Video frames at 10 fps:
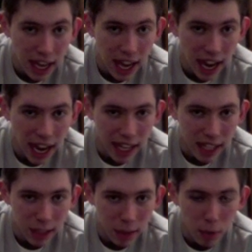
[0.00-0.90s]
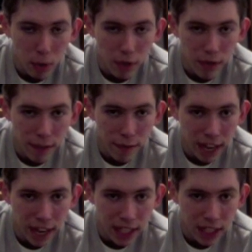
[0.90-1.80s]
and the more of their
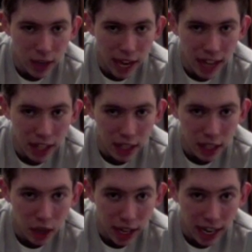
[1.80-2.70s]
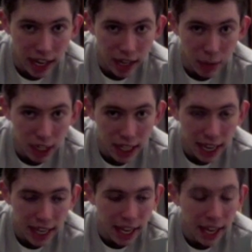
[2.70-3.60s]
face that you get in that's looking at you when you
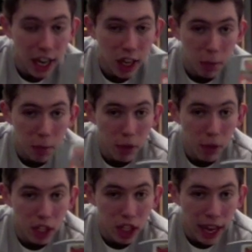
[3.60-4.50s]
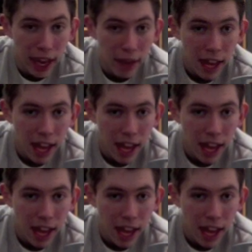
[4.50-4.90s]
take it, the more points you get.